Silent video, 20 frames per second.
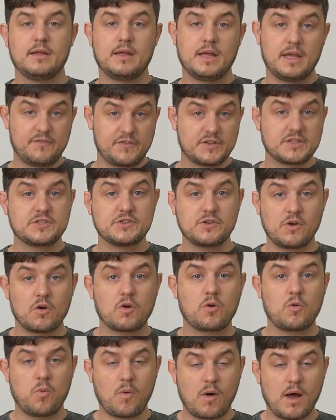If it's not
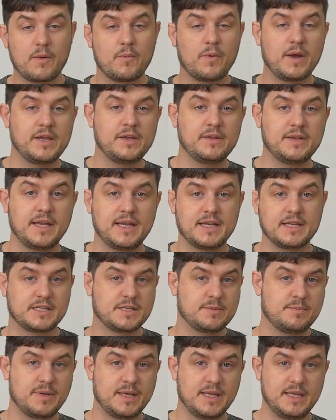quite where you need it
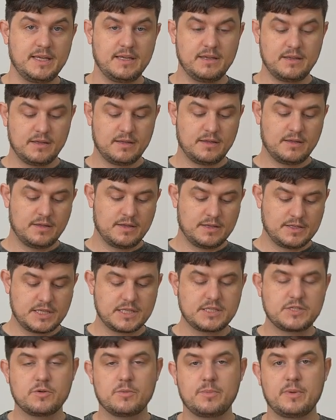to be,
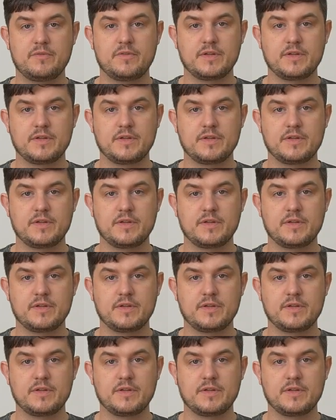just do a bit of